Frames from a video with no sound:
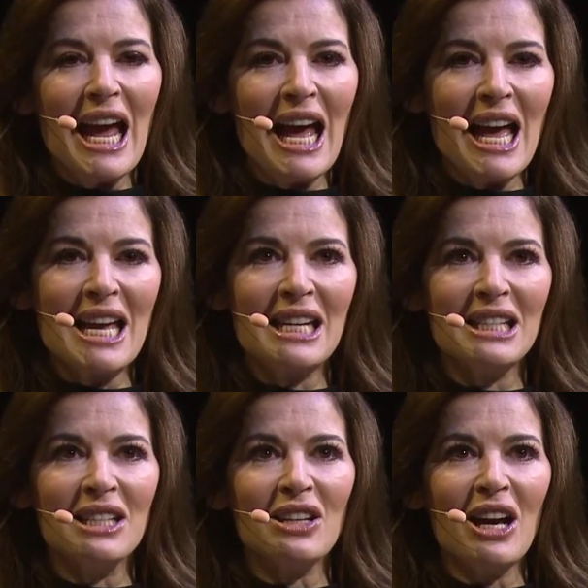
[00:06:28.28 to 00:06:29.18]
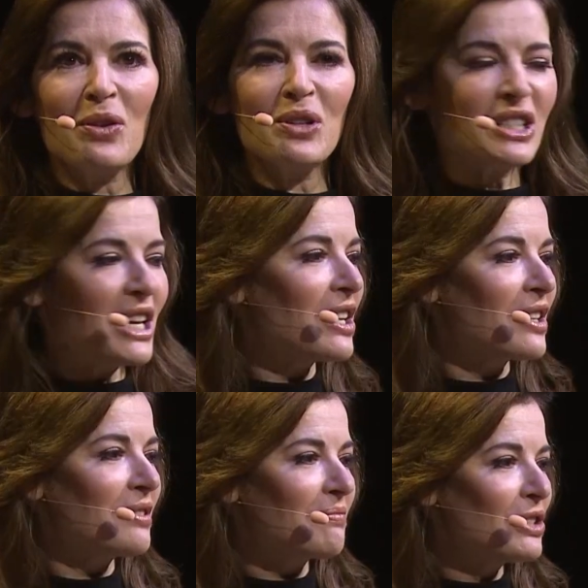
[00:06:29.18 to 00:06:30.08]
And I always
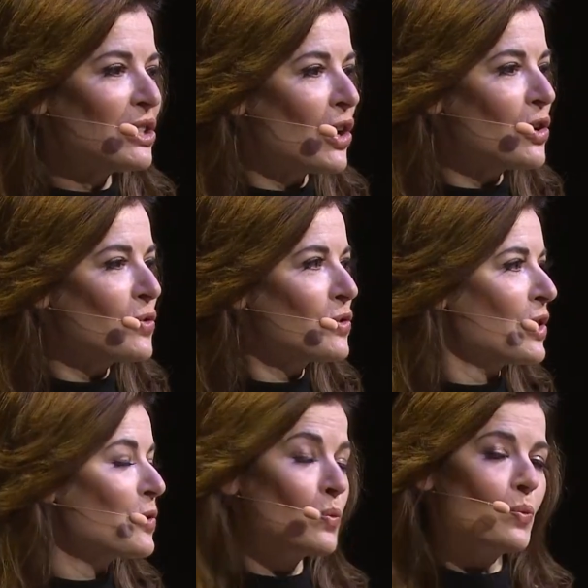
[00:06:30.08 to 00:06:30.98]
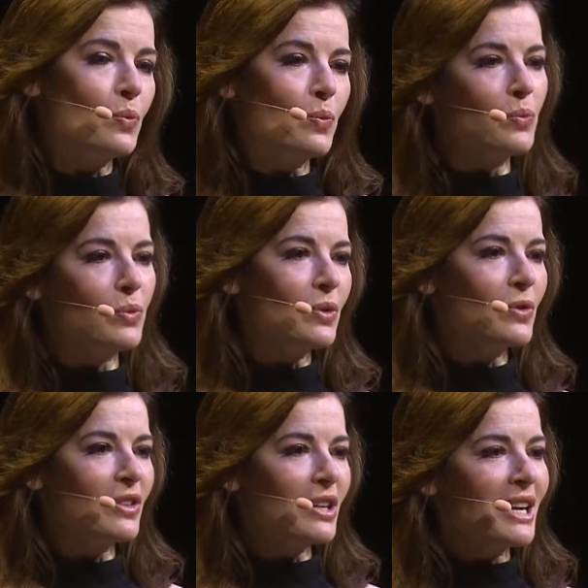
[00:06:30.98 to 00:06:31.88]
think, you know, that
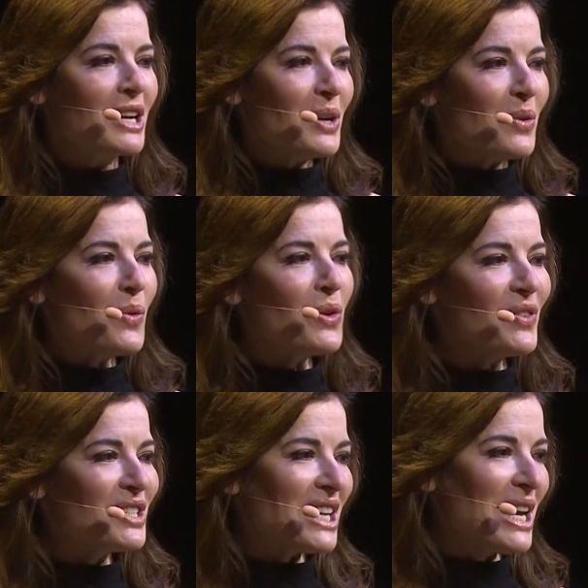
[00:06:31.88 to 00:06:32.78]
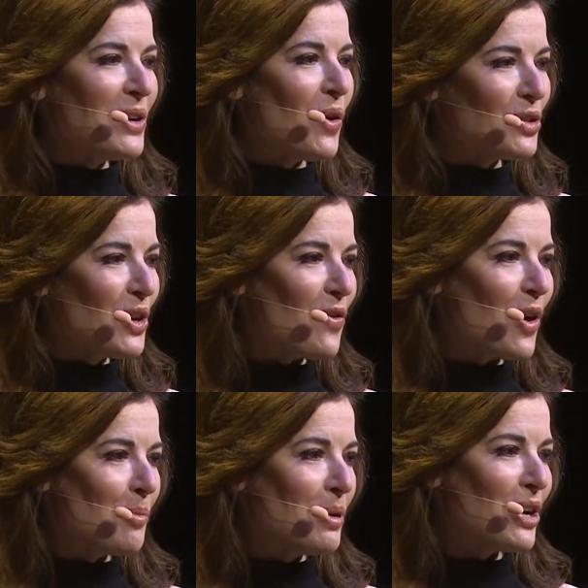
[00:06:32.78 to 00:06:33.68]
all of us get knocked off
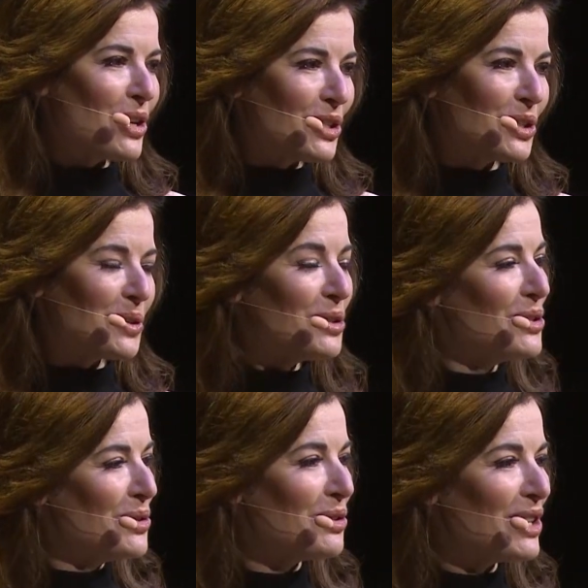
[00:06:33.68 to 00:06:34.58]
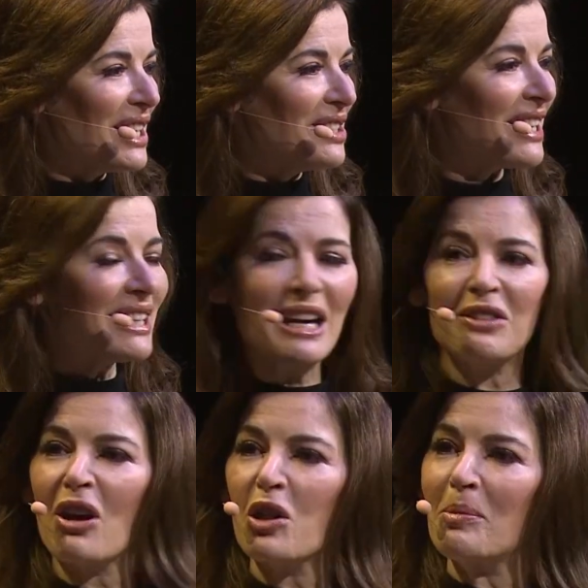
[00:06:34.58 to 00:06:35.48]
our perch sooner or later, and
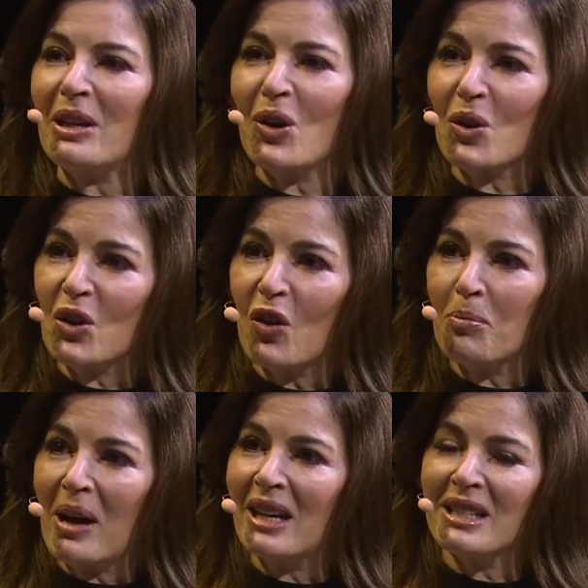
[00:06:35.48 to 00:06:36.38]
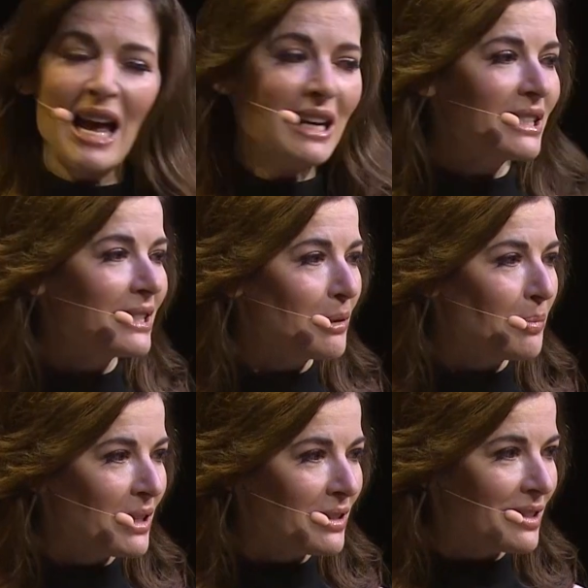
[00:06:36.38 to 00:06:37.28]
I'd rather be knocked off by a
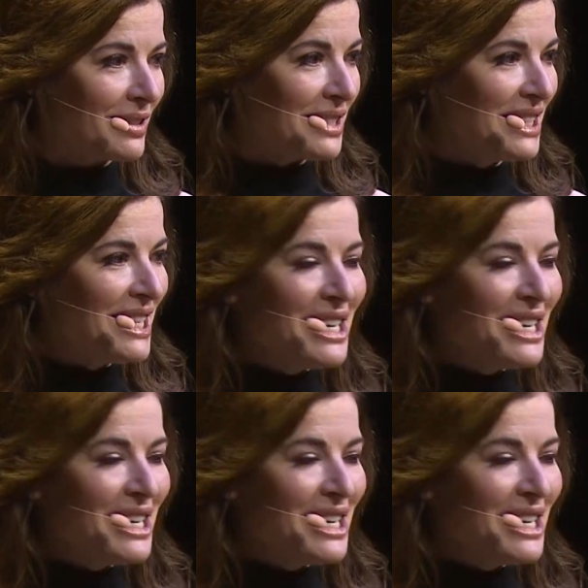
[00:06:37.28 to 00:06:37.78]
talented person.